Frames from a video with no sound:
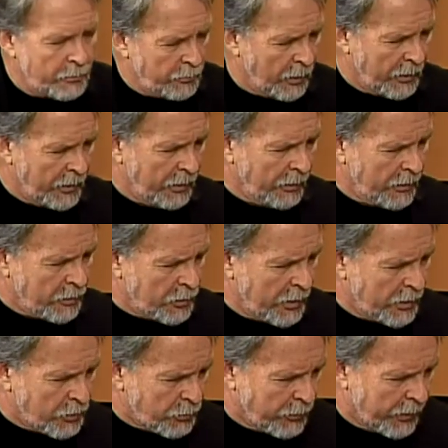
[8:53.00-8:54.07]
Mark Gill
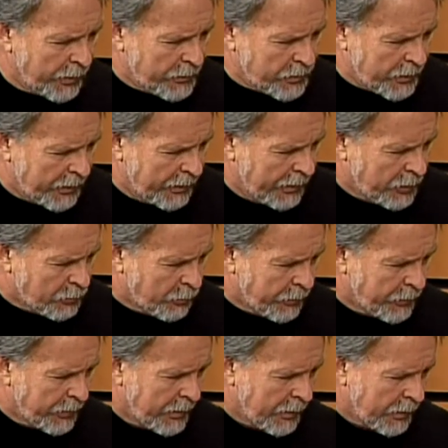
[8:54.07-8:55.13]
is with us, and he's
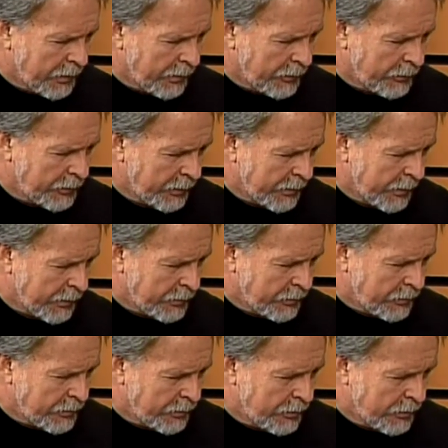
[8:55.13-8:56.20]
with the
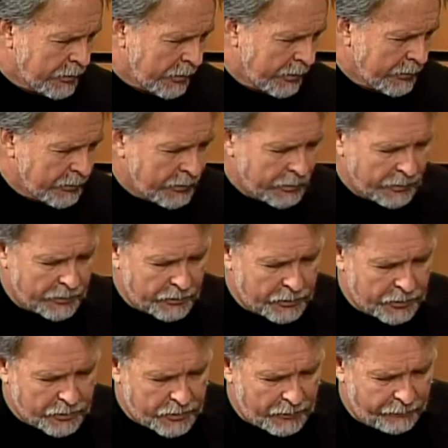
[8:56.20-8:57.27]

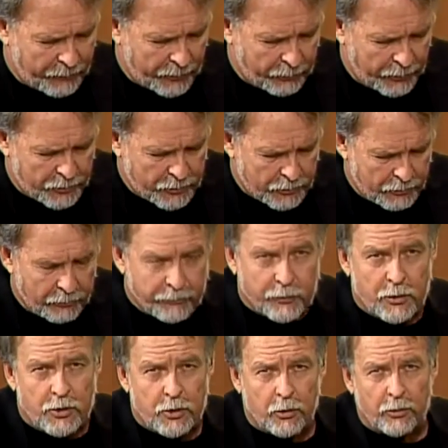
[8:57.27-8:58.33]
Tennessee Federation
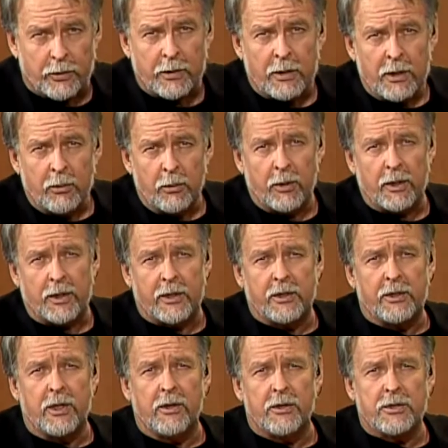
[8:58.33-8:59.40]
for Children. We're going to
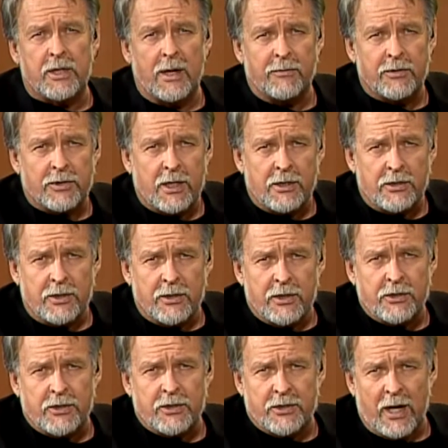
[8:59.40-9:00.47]
continue this conversation.
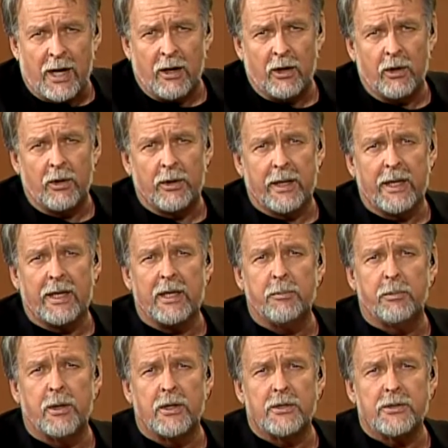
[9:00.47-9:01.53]
This is Dialogue at
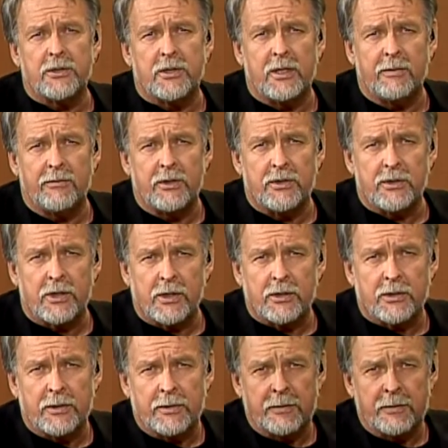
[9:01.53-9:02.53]
EPlusTV 6.